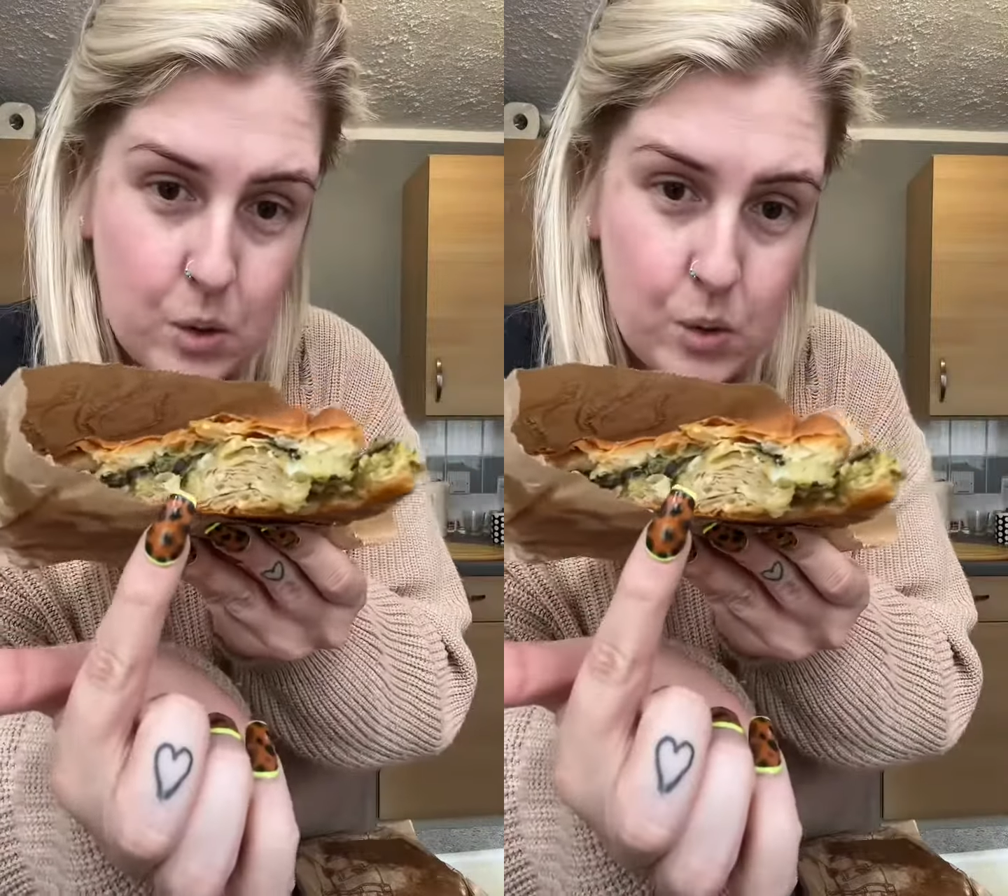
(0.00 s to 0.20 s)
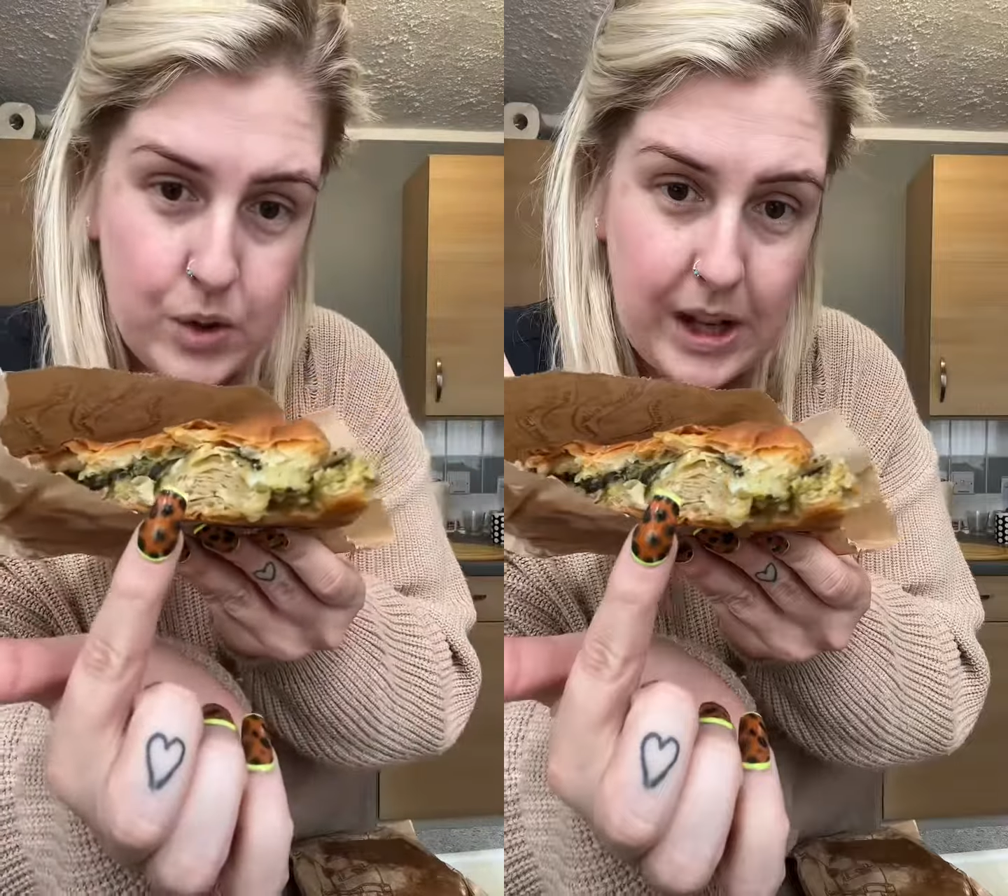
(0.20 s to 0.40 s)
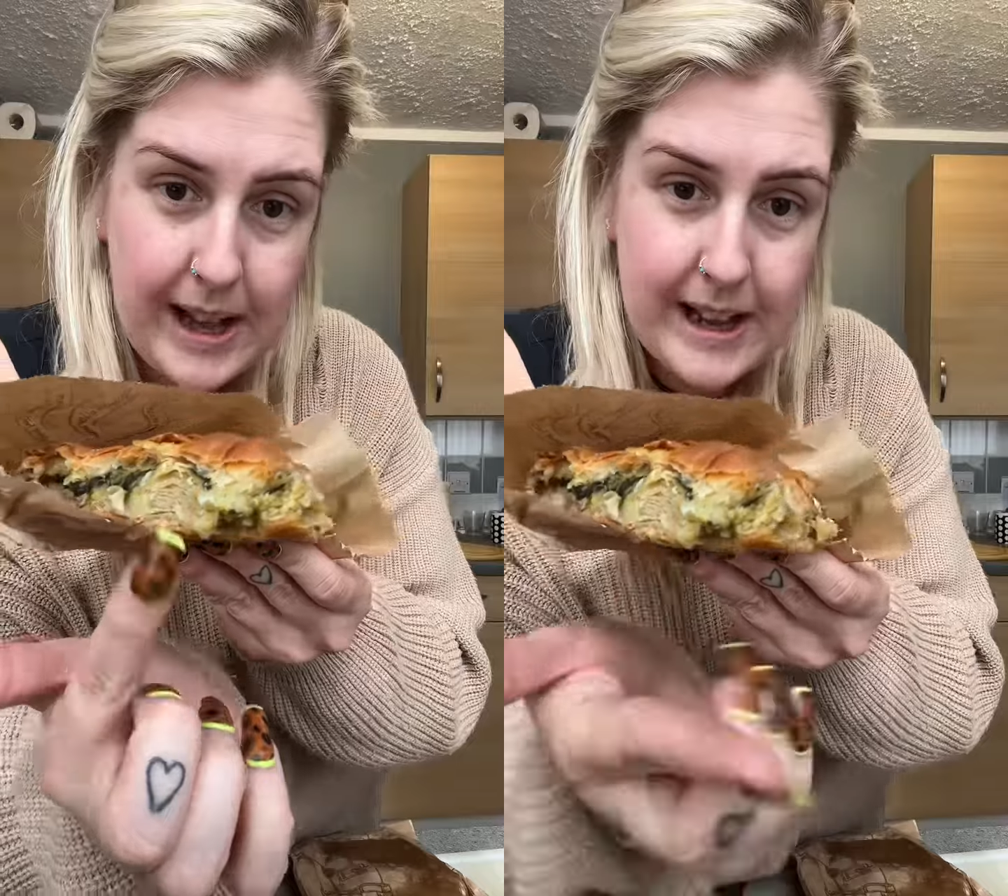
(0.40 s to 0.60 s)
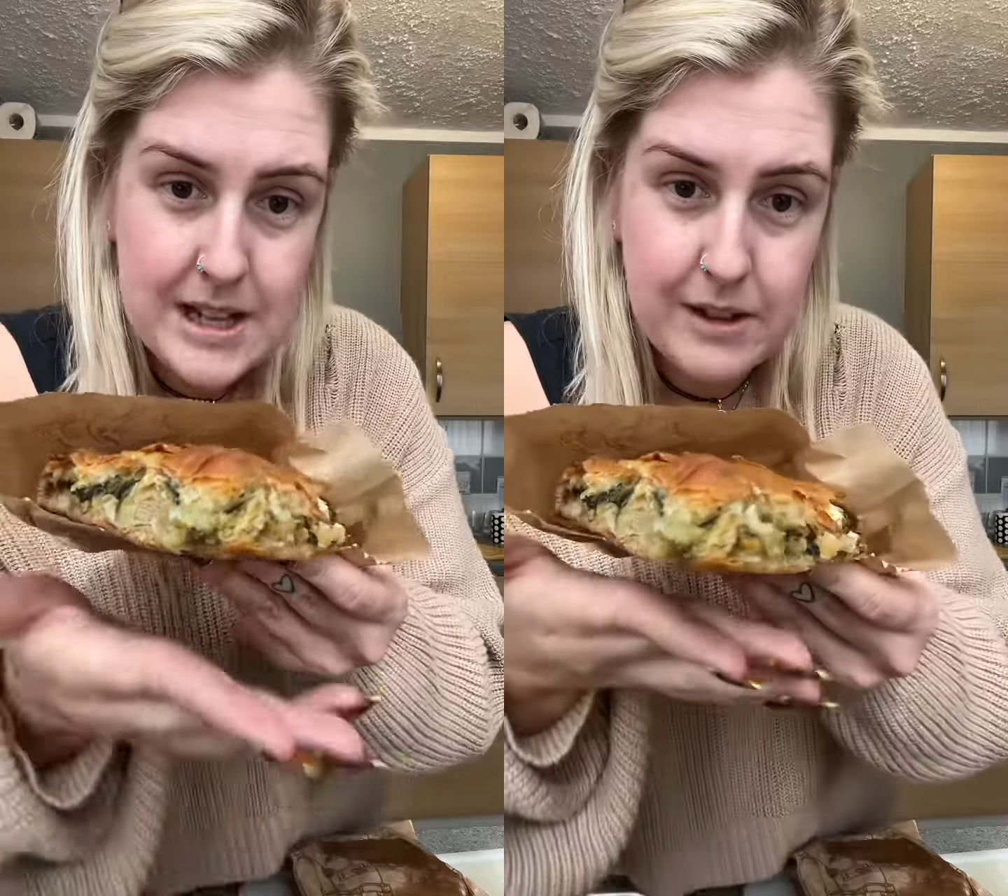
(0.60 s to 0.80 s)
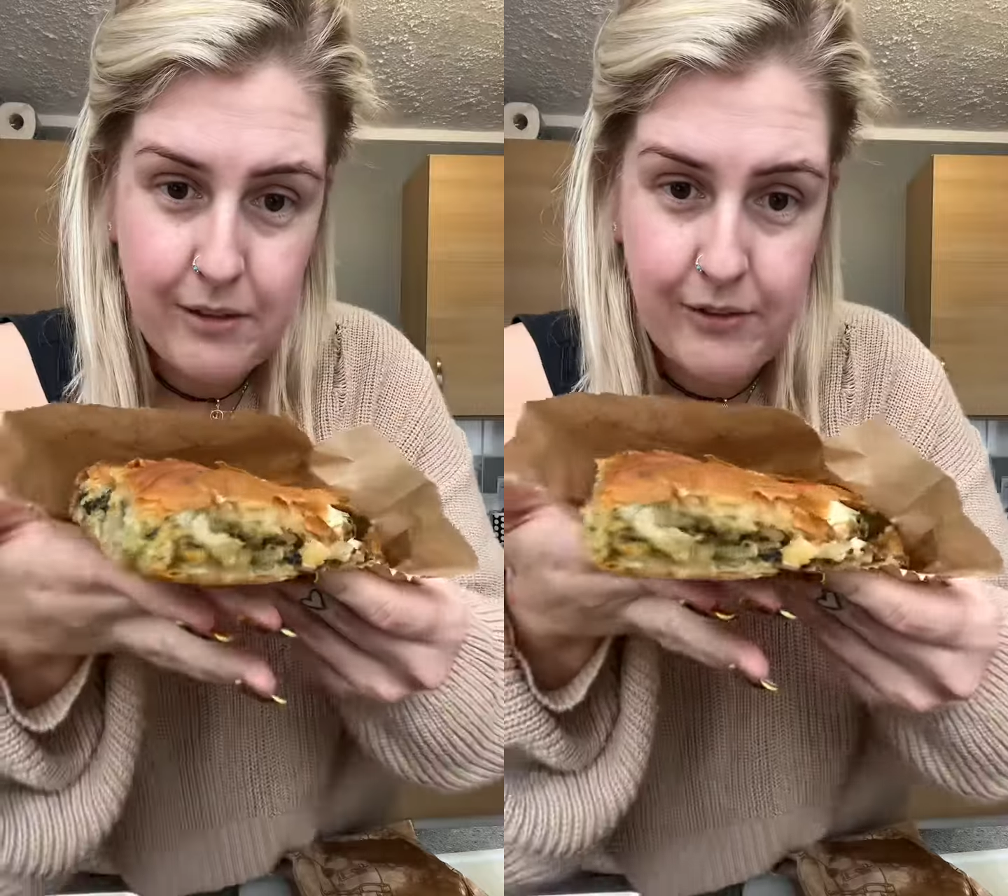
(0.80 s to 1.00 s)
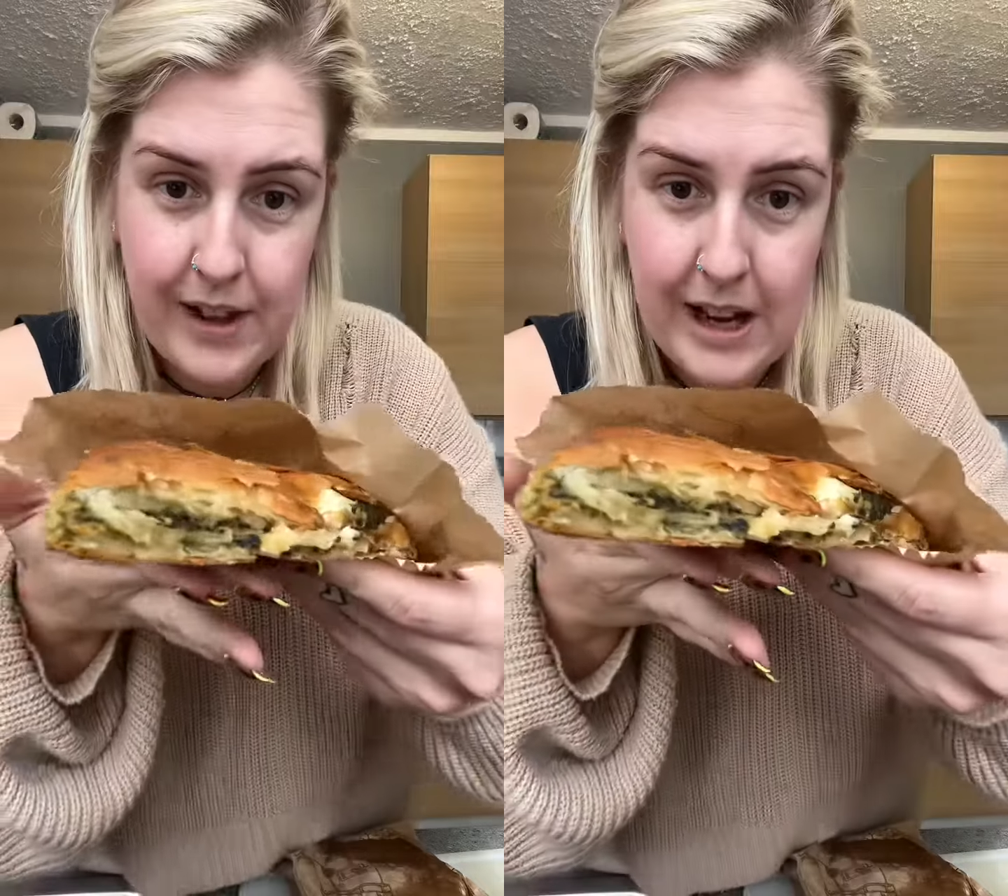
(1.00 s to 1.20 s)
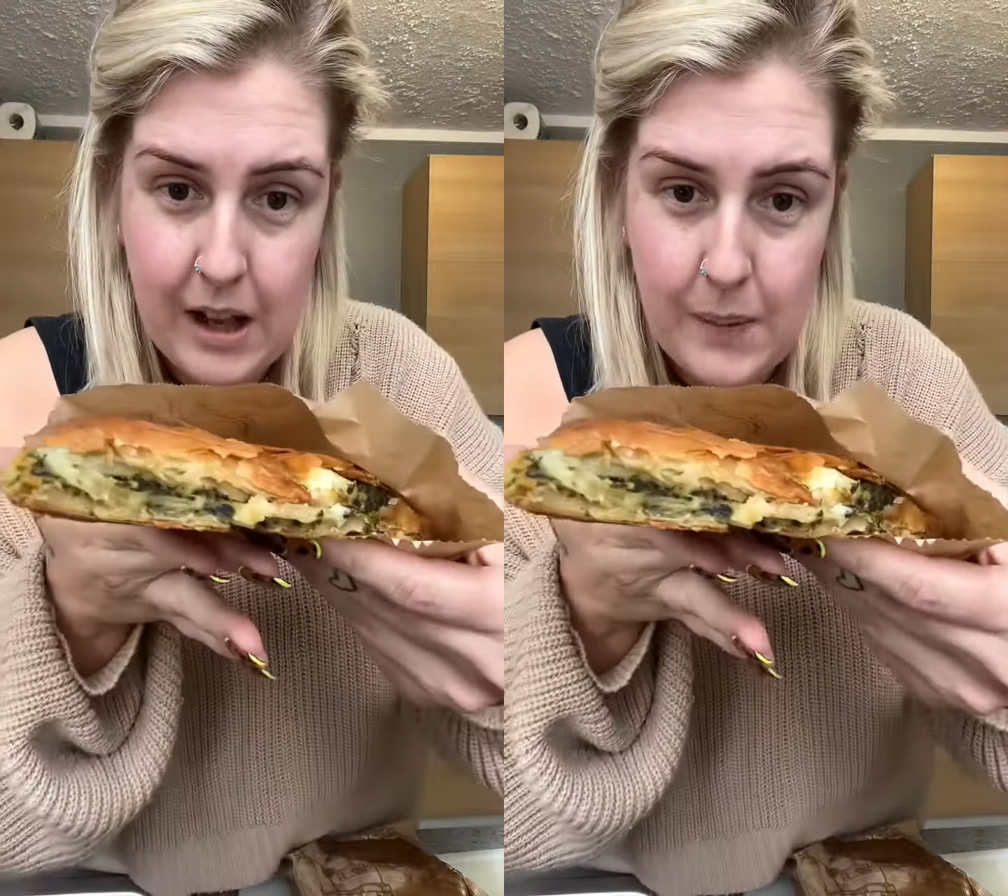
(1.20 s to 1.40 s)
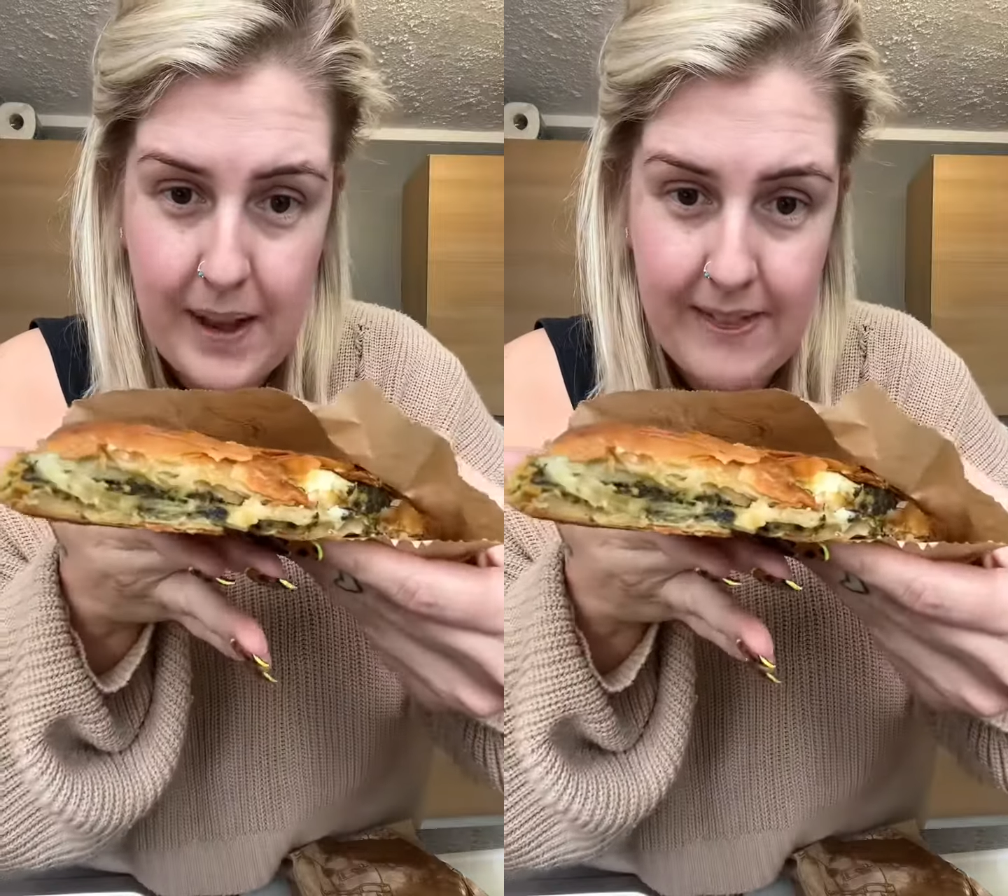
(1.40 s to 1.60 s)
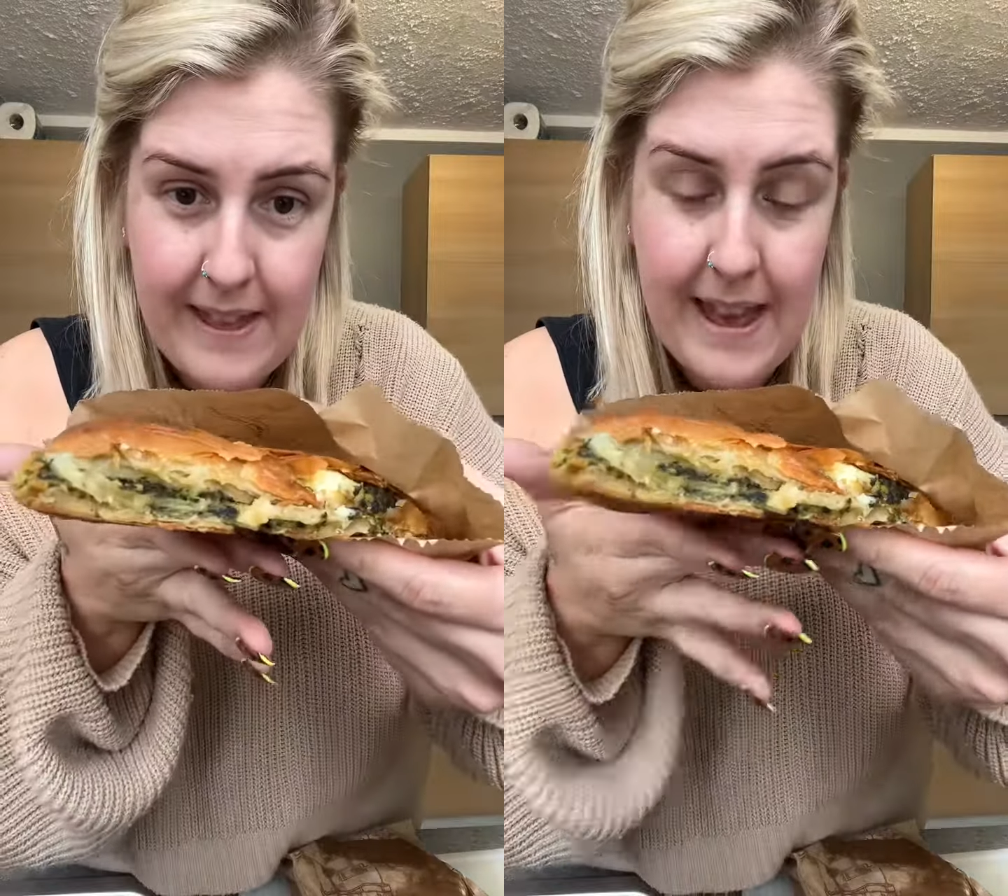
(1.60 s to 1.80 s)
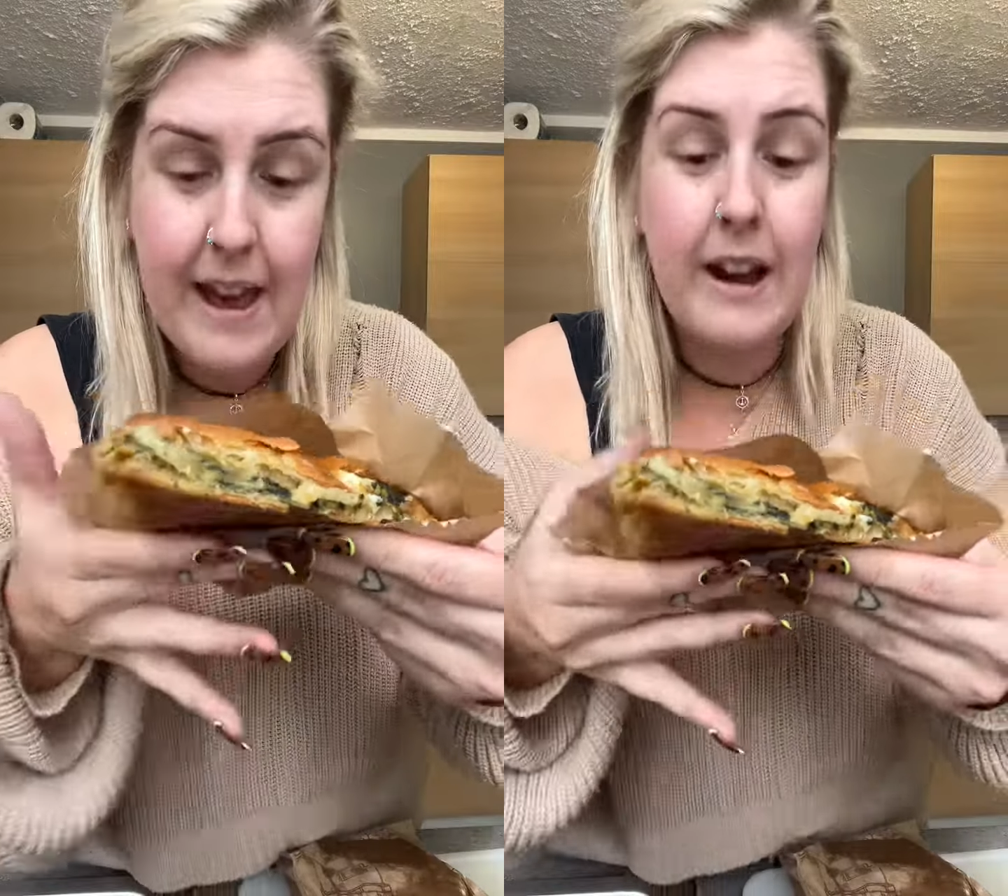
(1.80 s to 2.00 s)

all the layers of phyllo in there.